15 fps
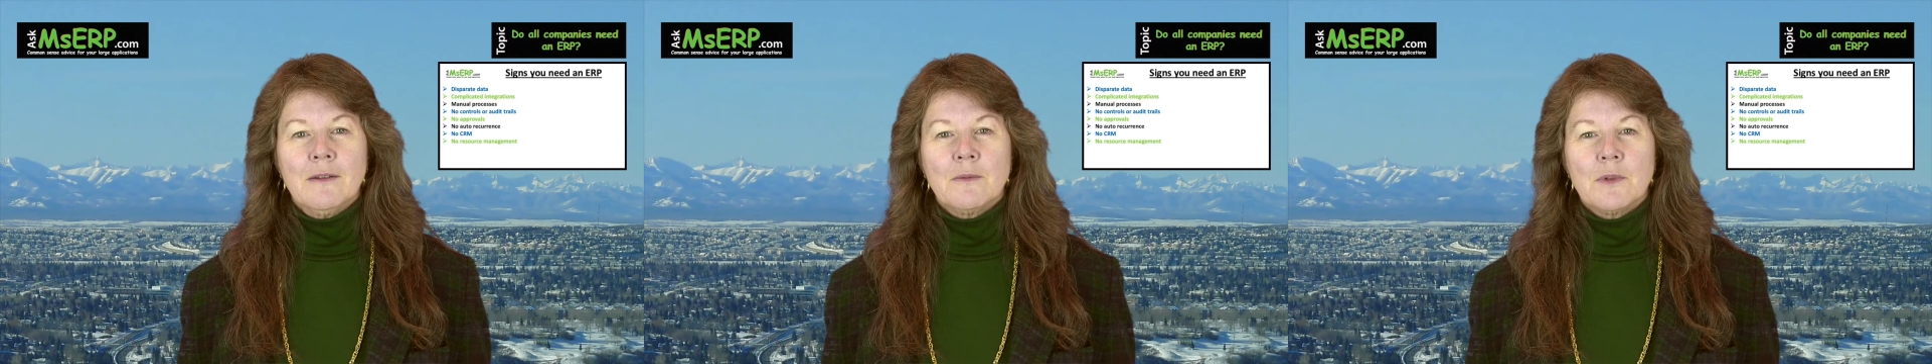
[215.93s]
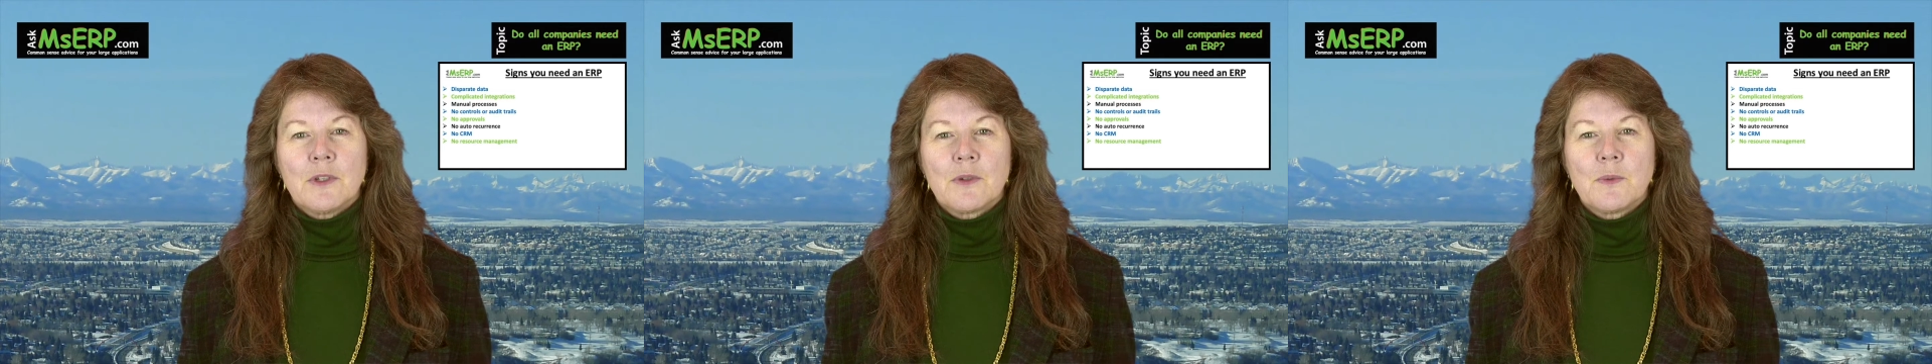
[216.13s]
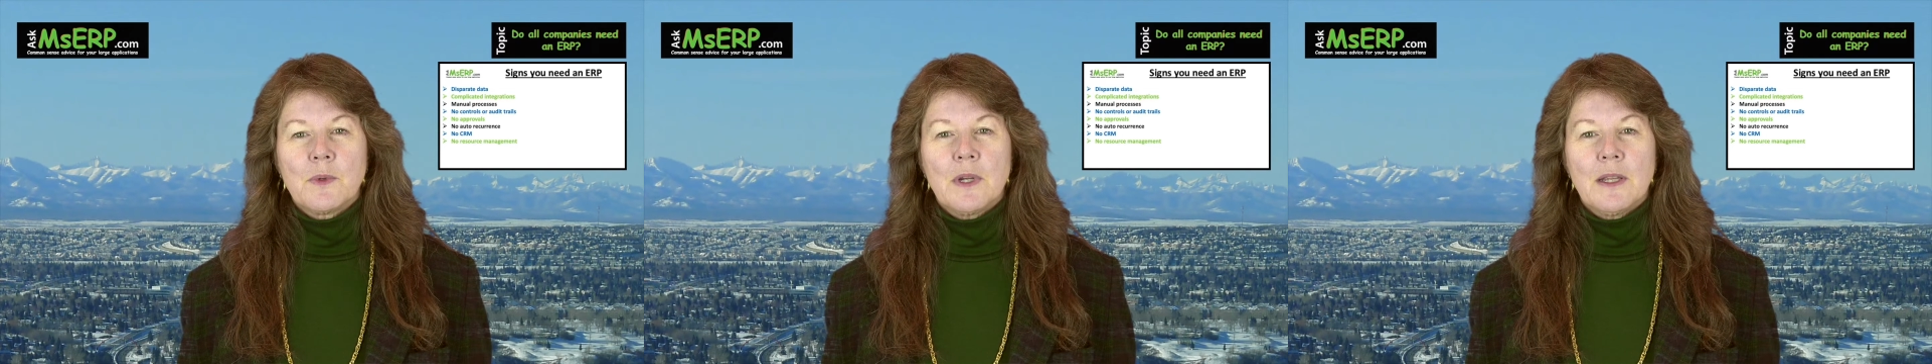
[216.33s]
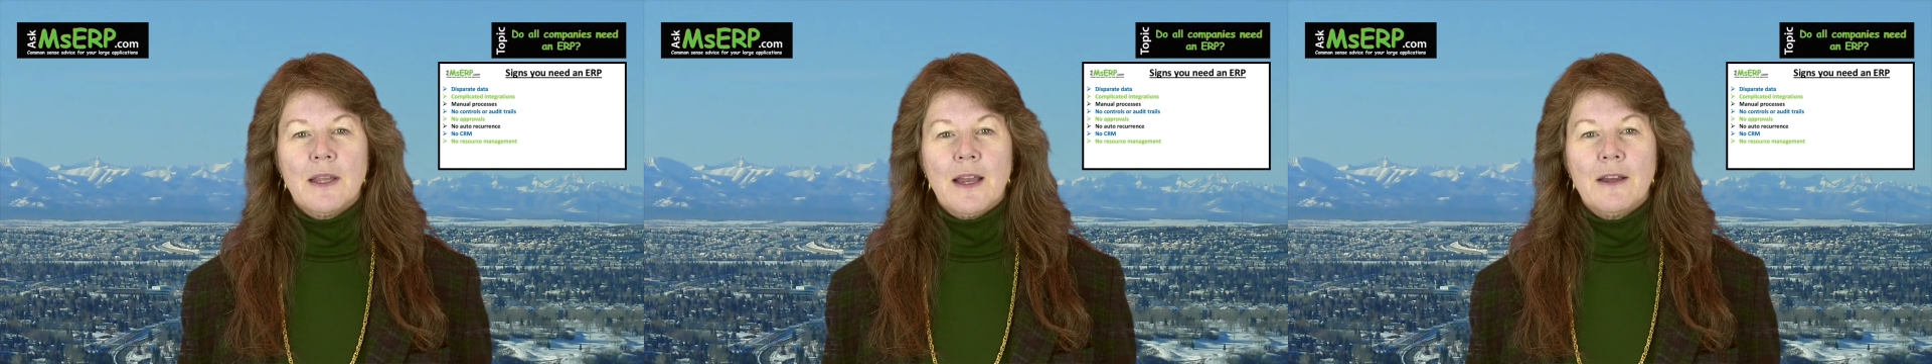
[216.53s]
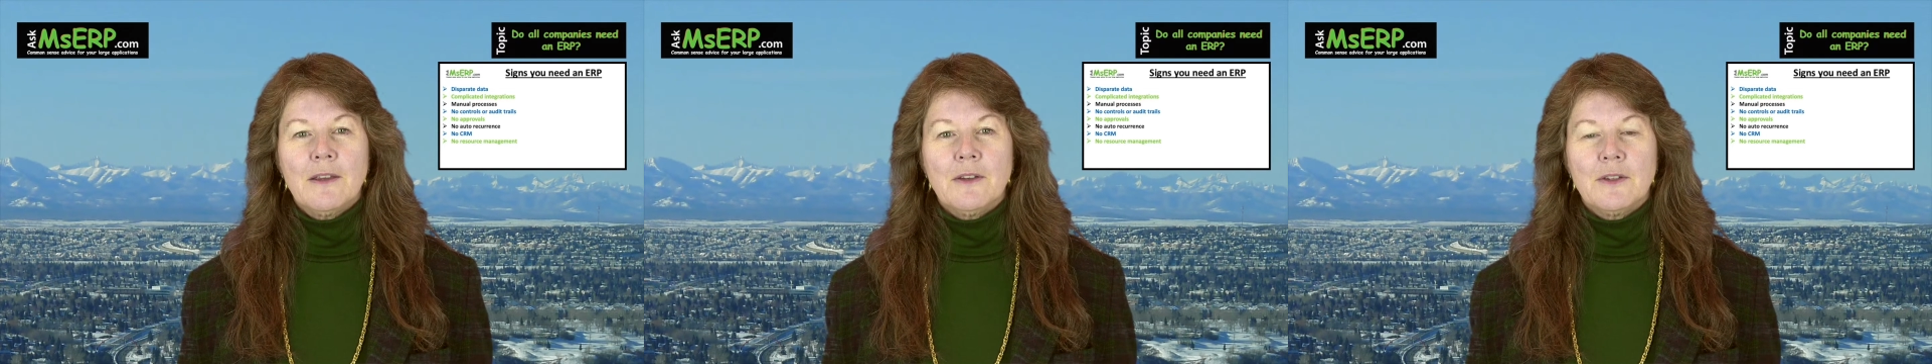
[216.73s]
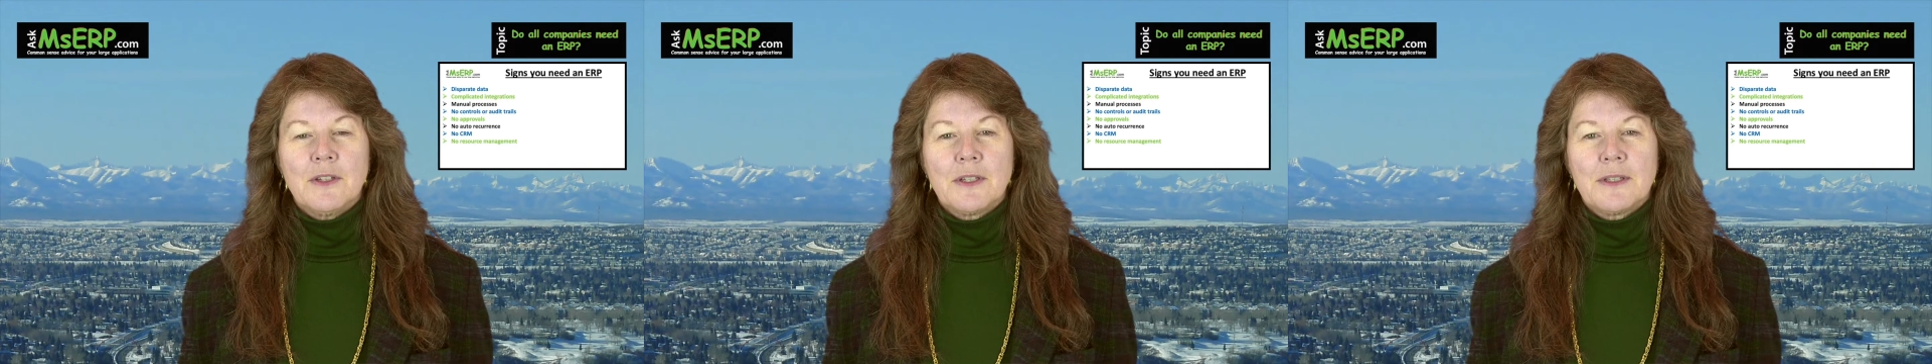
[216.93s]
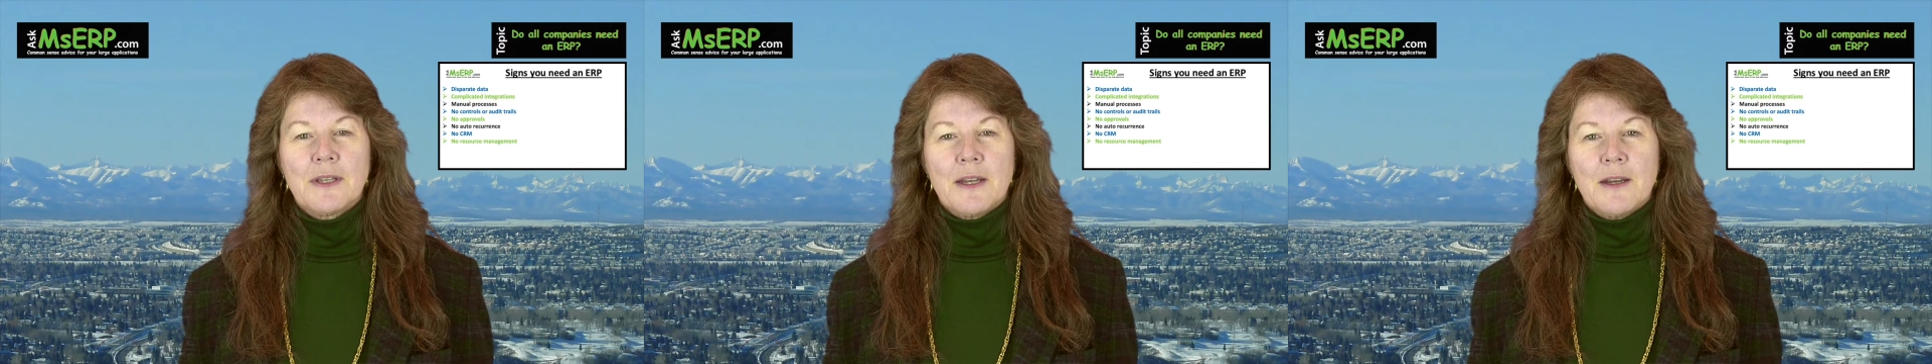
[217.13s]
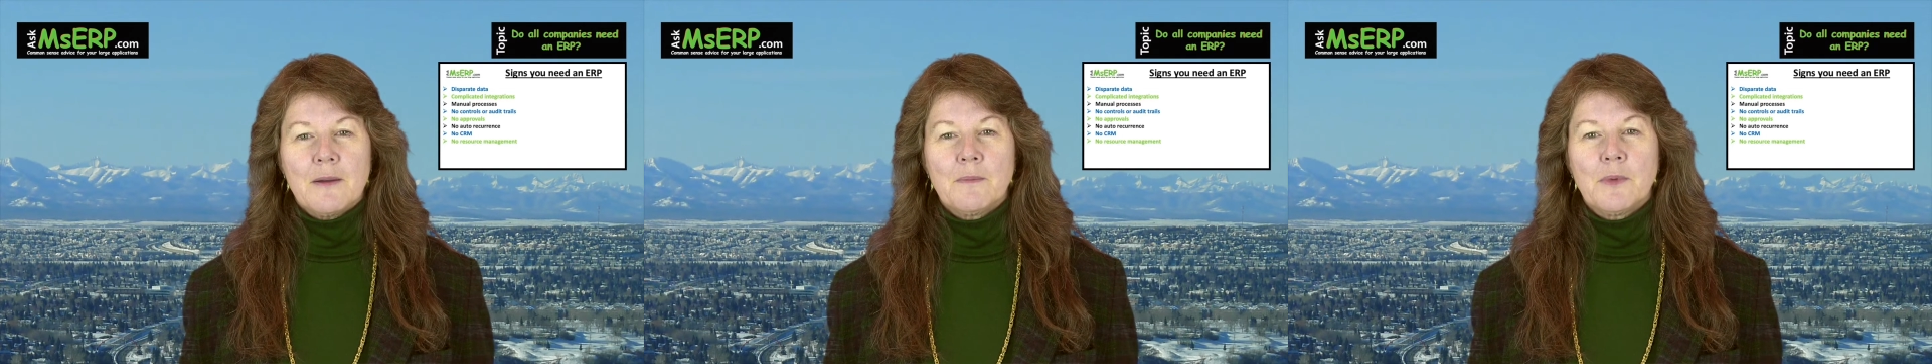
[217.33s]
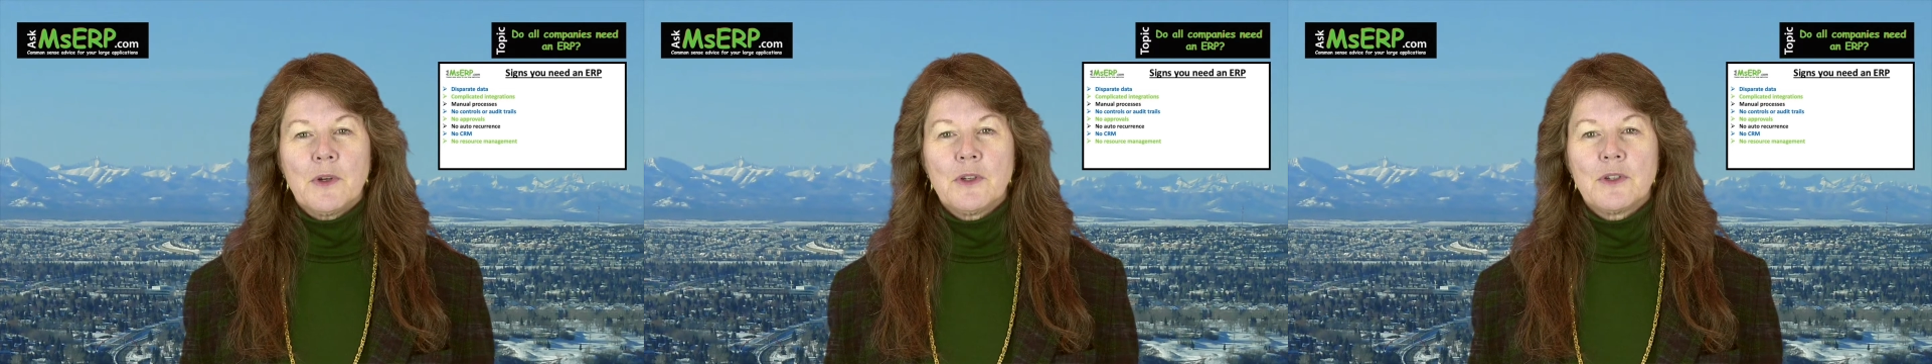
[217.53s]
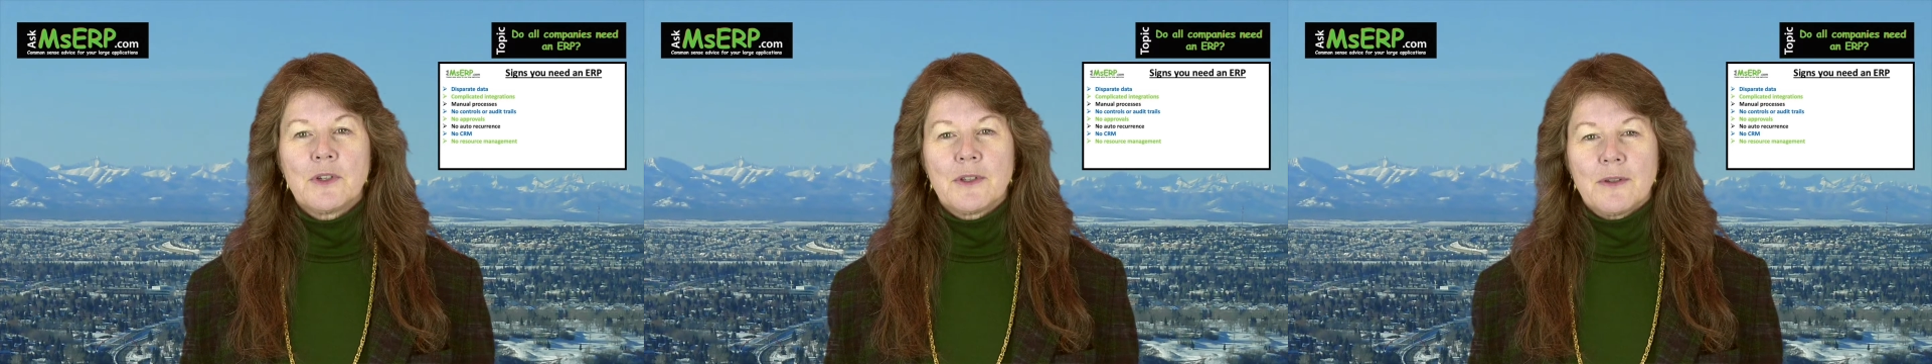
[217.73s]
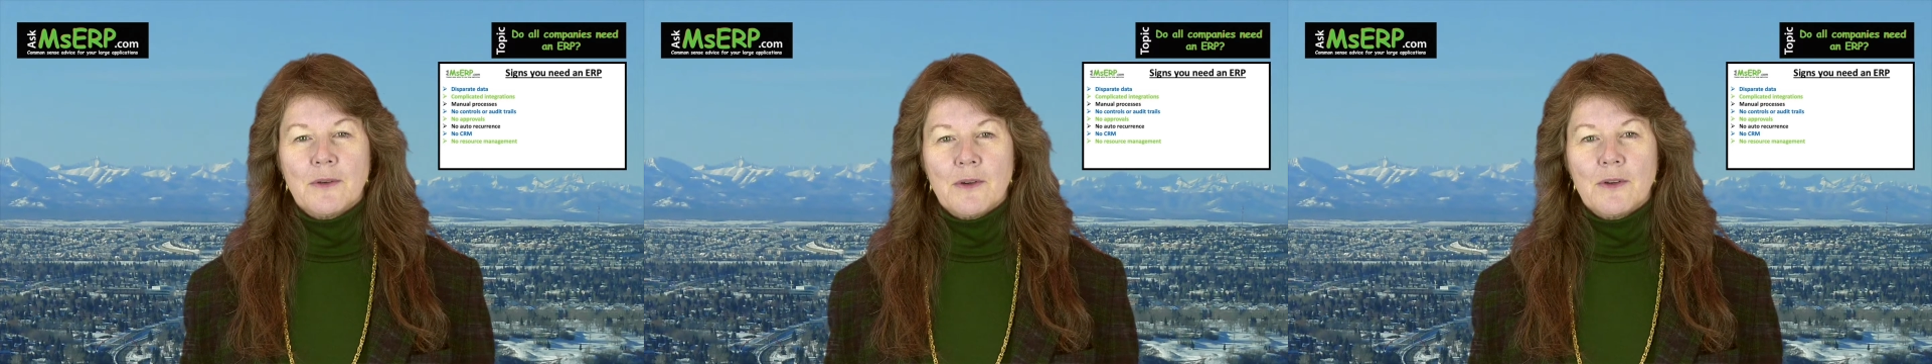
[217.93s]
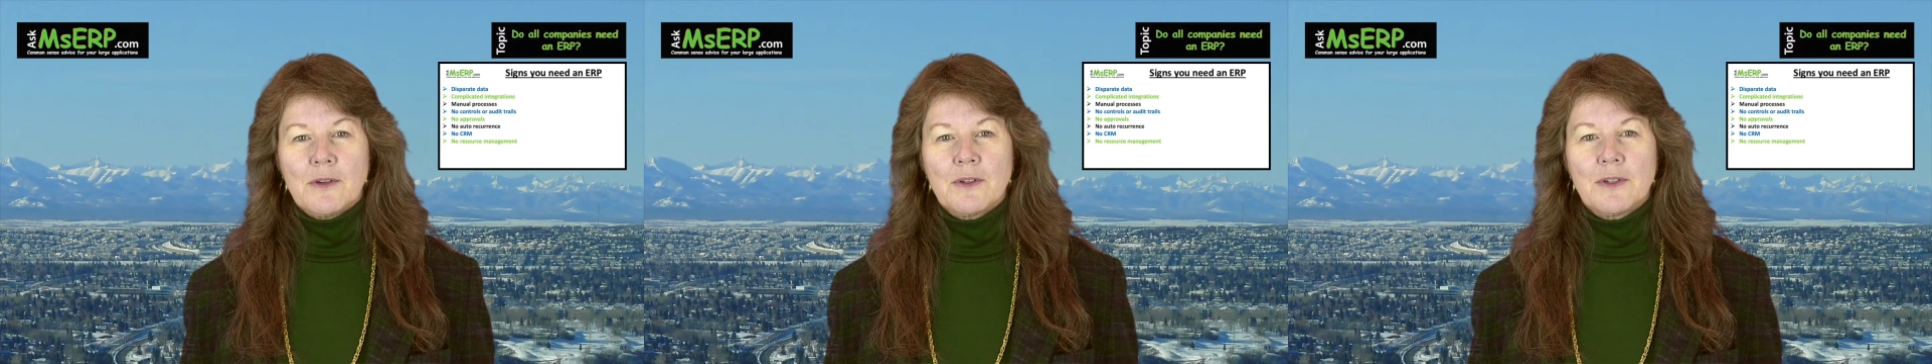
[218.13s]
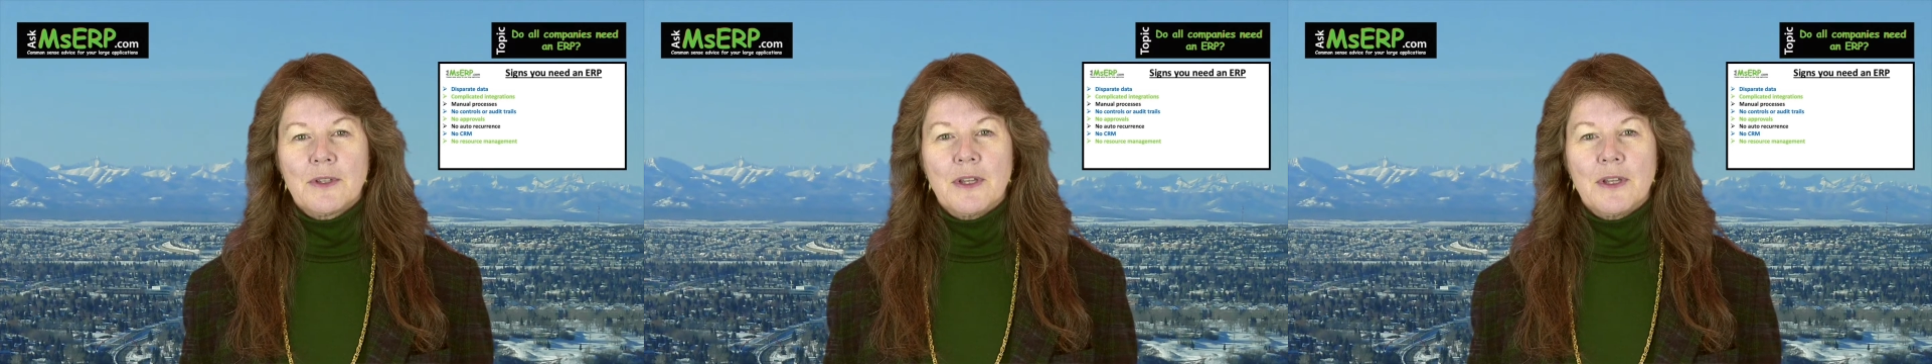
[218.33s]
which would allow you to set up purchase orders